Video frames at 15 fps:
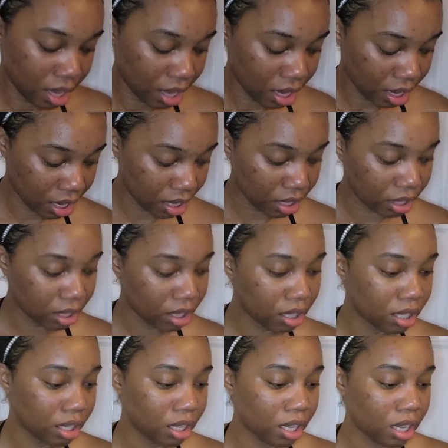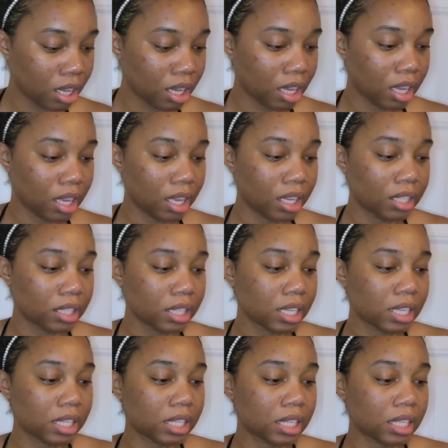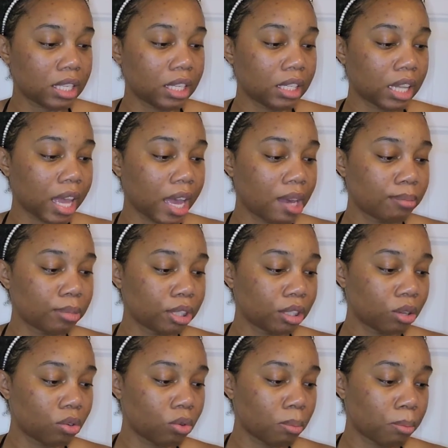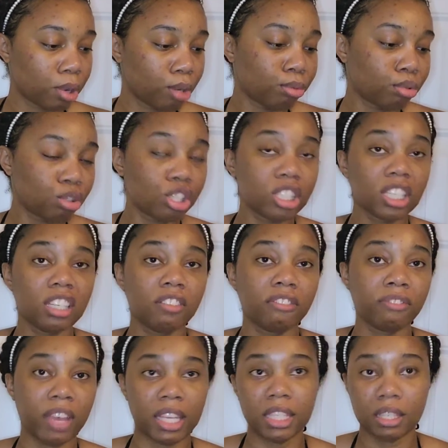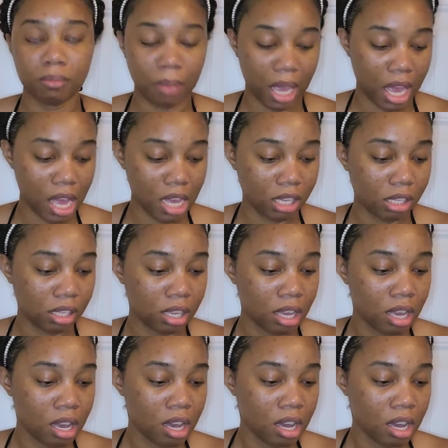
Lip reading: And It is the Glam Glow Bubble Sheet Face Mask.